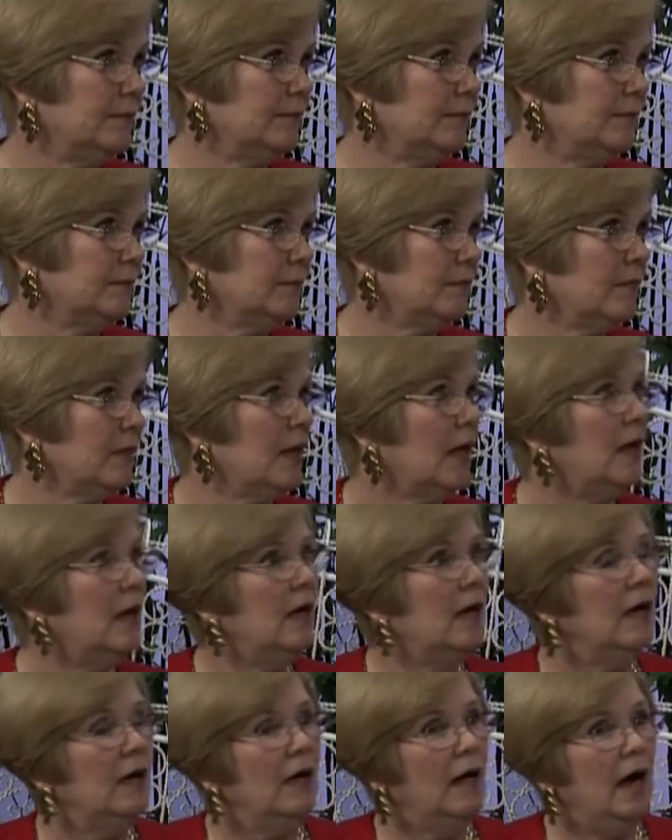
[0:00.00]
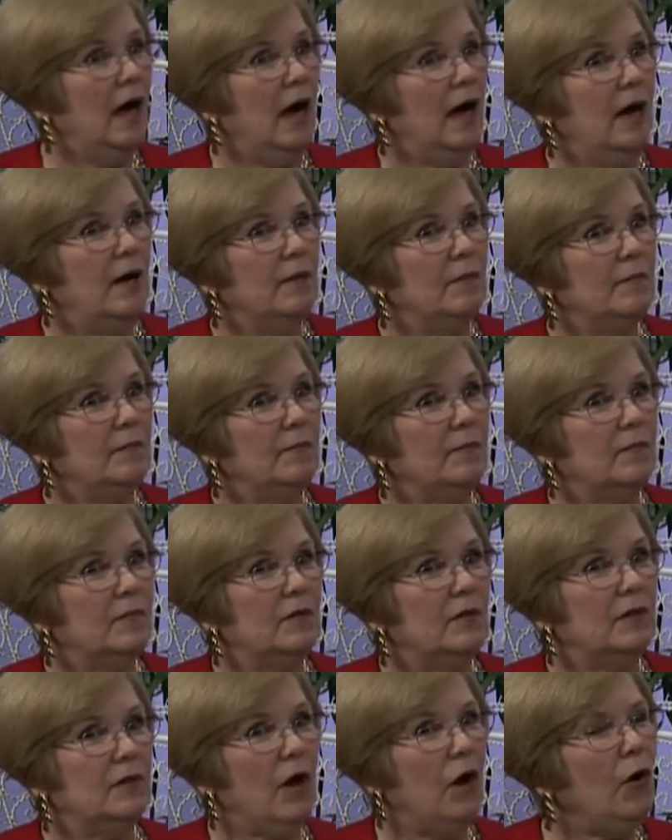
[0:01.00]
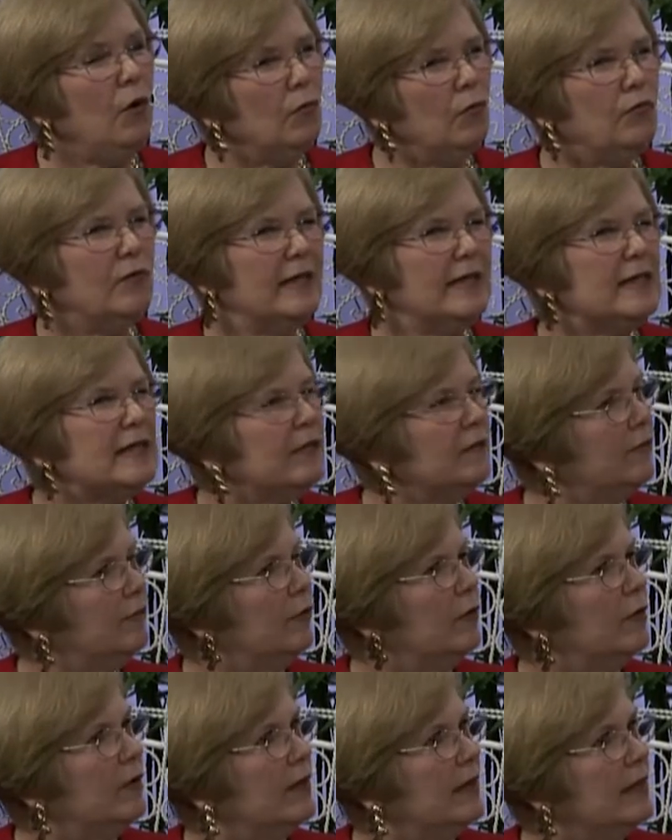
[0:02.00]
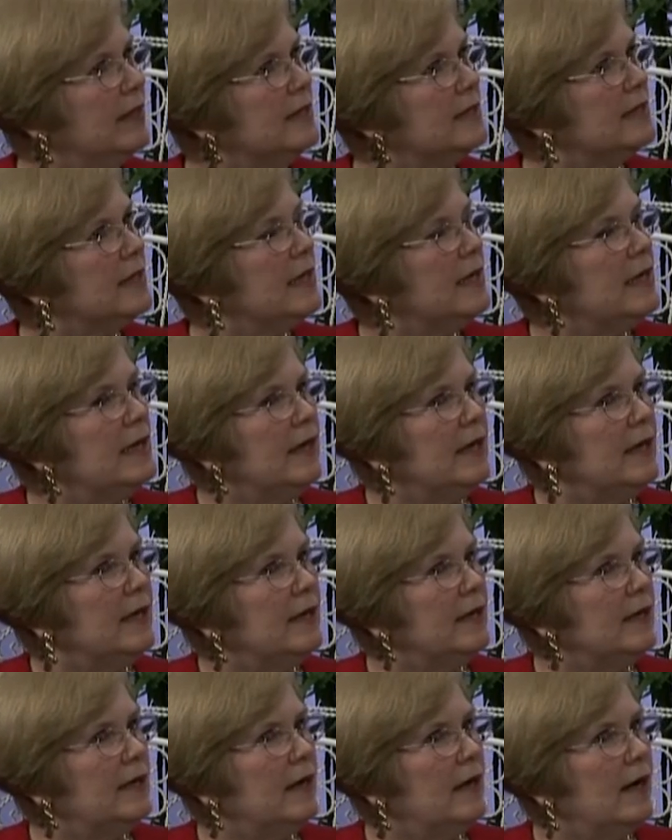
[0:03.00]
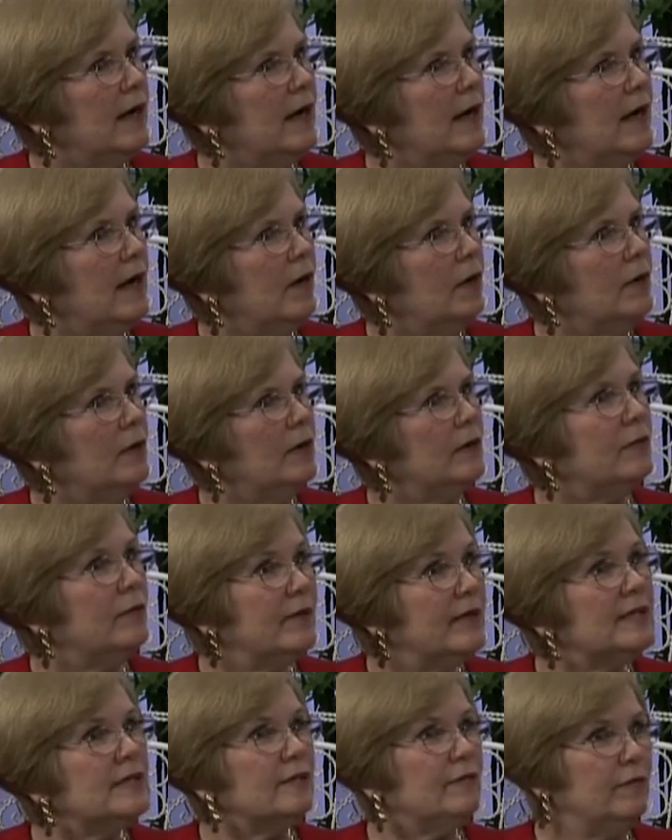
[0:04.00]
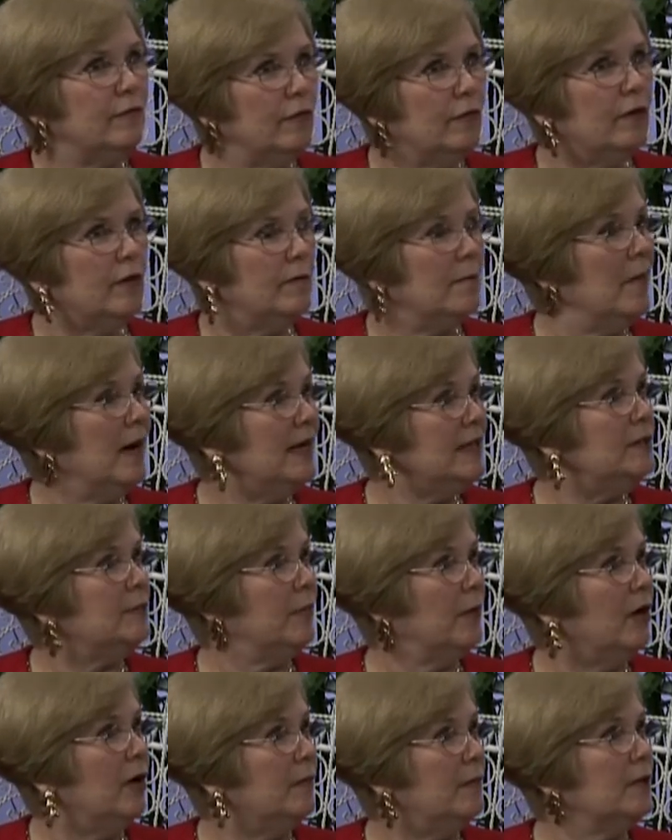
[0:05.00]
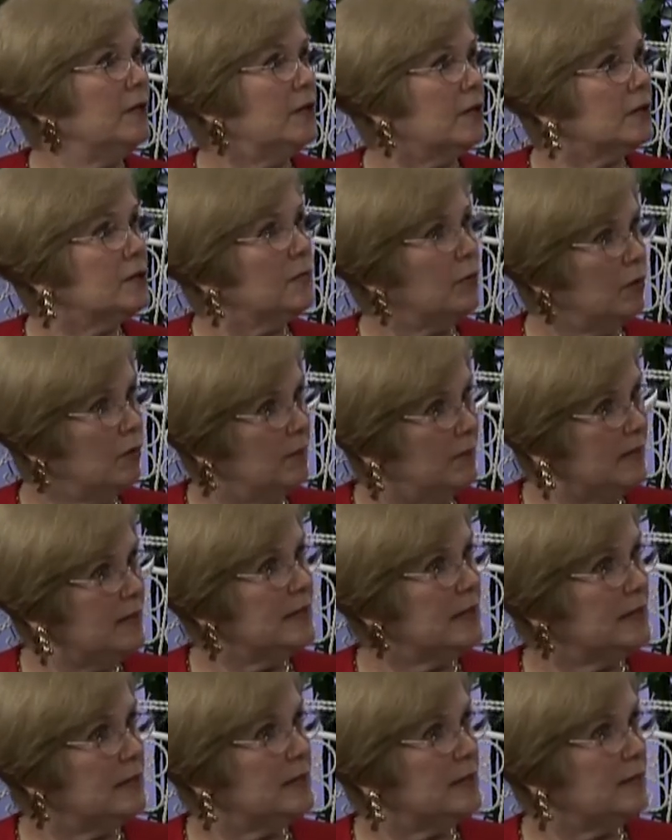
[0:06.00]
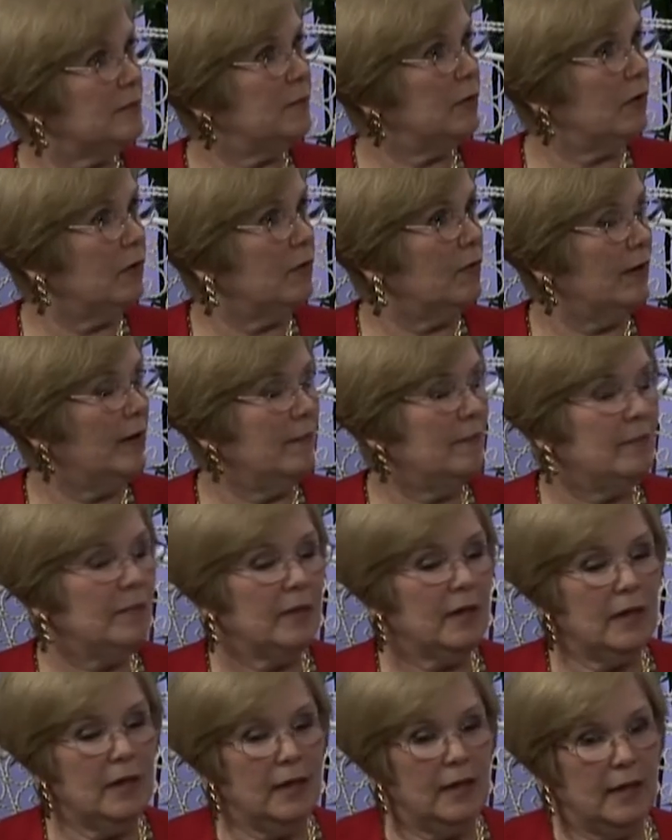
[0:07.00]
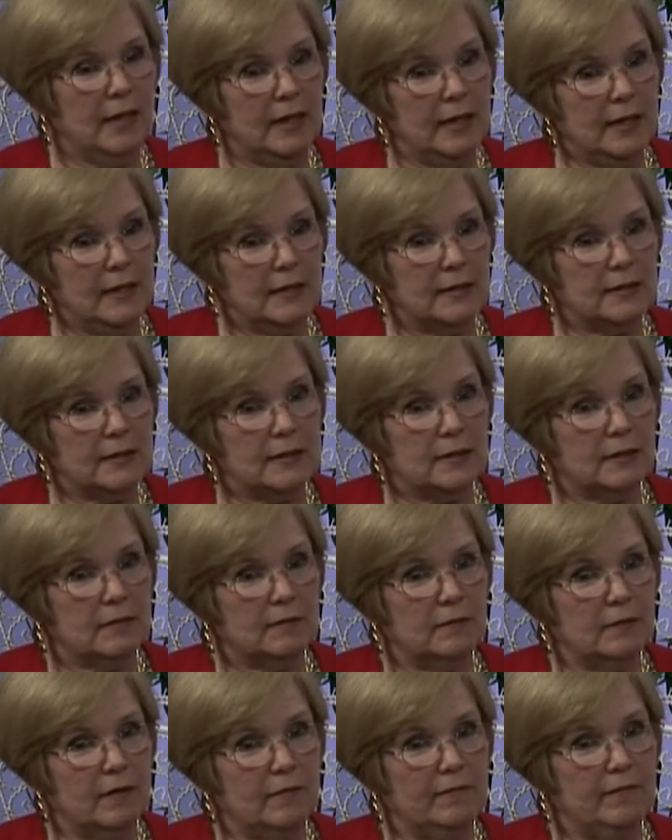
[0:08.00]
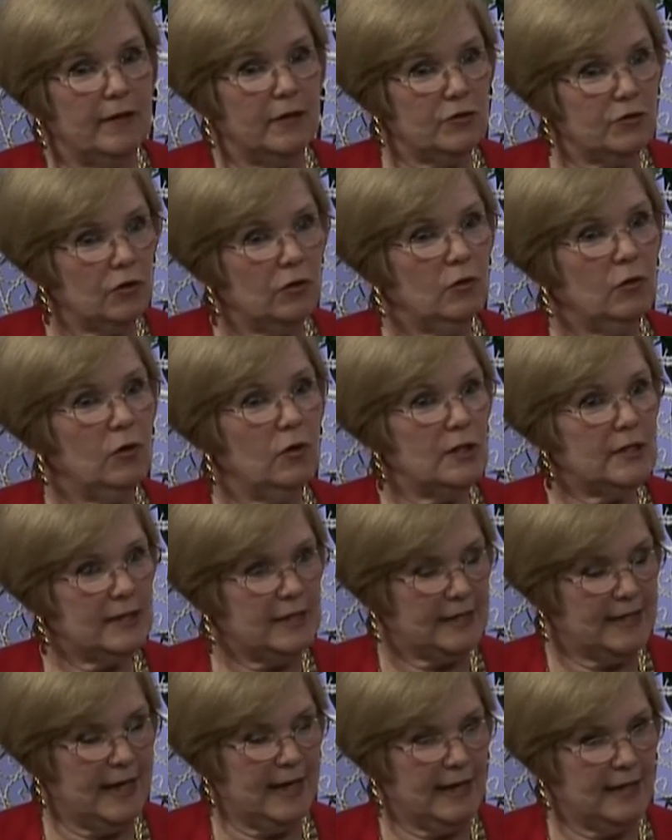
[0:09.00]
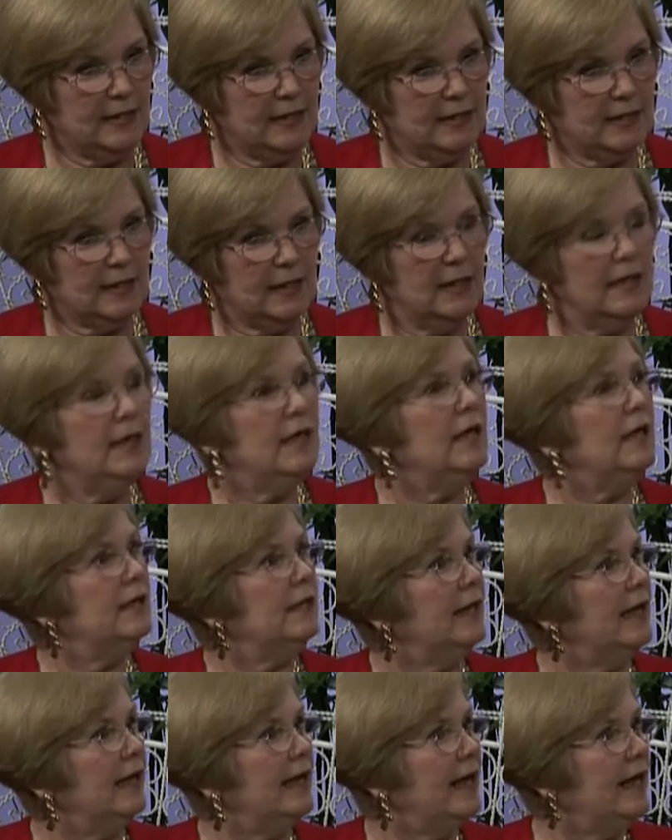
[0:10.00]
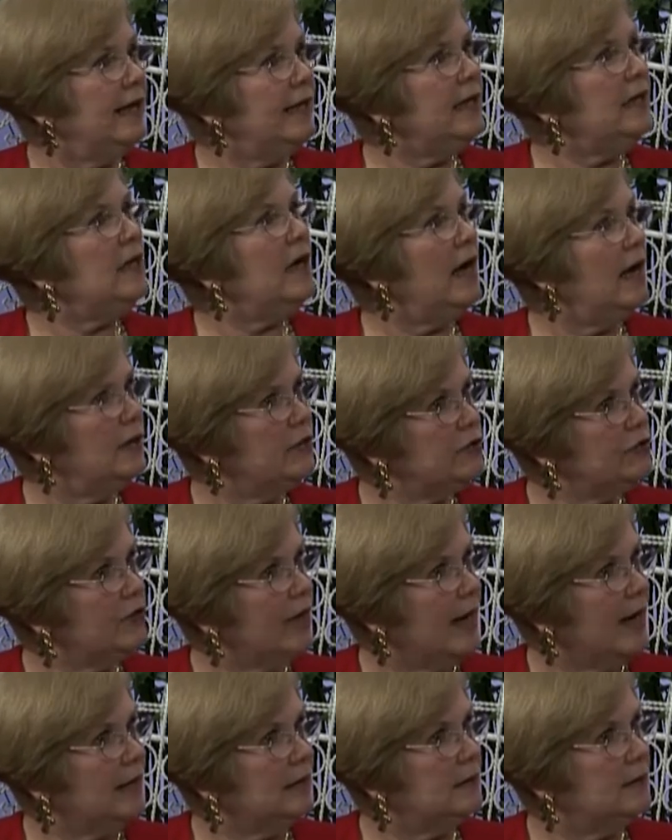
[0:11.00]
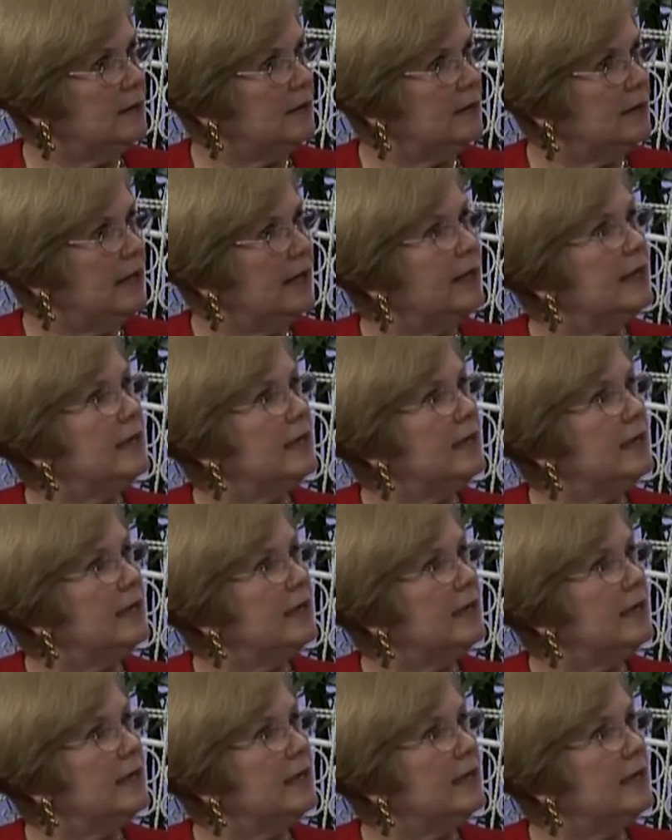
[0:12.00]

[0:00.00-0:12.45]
Mm-hmm. The whole reason for it is, or the reason for my department, the Small Business Program, is federal law states that any contract that